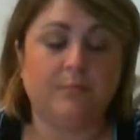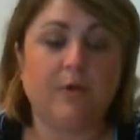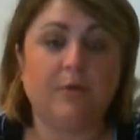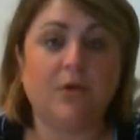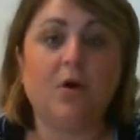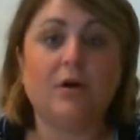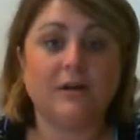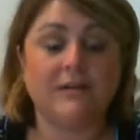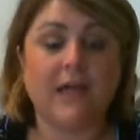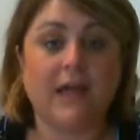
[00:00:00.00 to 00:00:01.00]
But with a heart
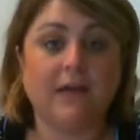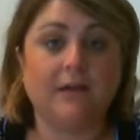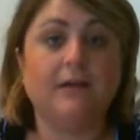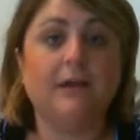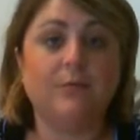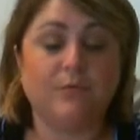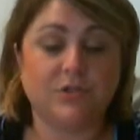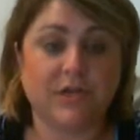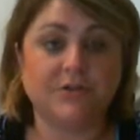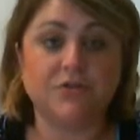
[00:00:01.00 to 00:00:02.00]
attack, it will
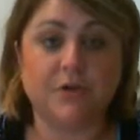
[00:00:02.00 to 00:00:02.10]
change